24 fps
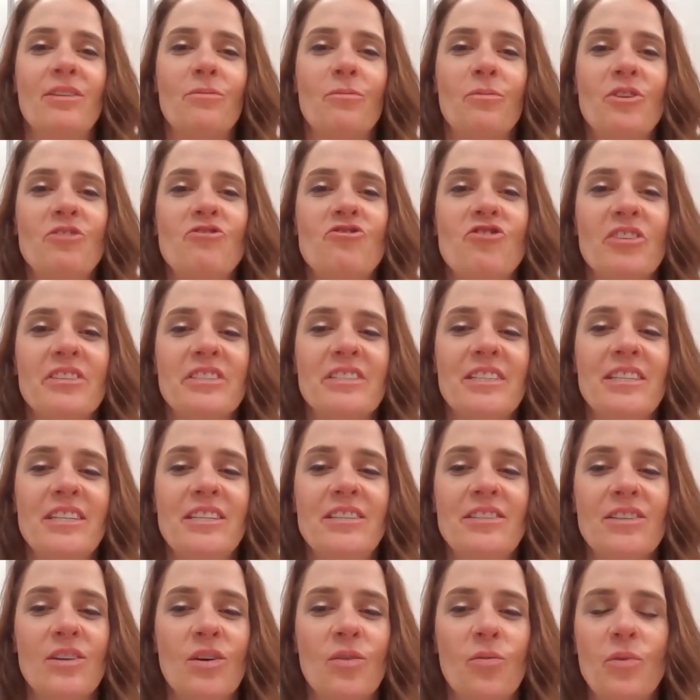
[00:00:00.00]
We just need
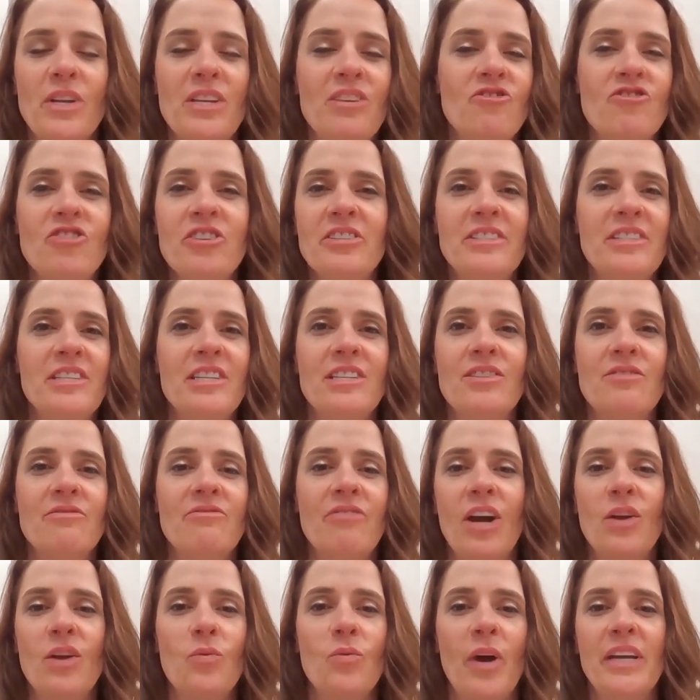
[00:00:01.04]
to
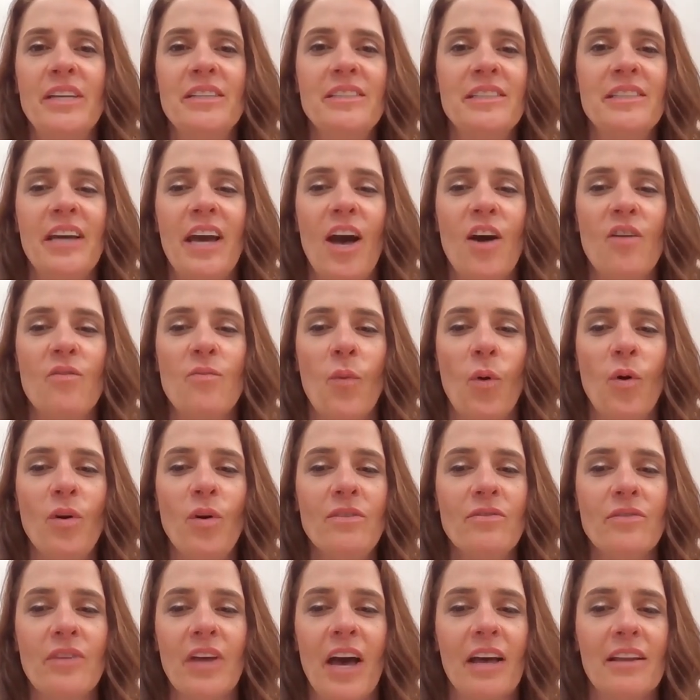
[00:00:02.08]
find ways to have more
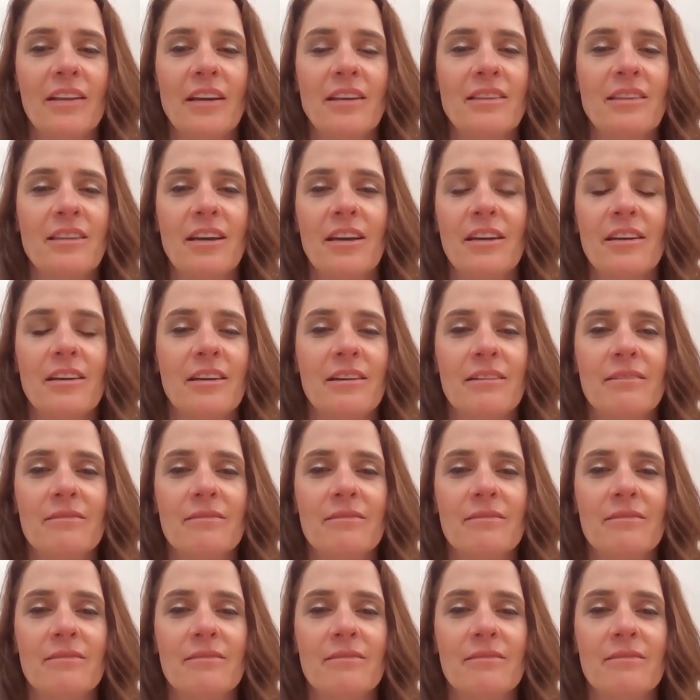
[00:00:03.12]
of that, I think.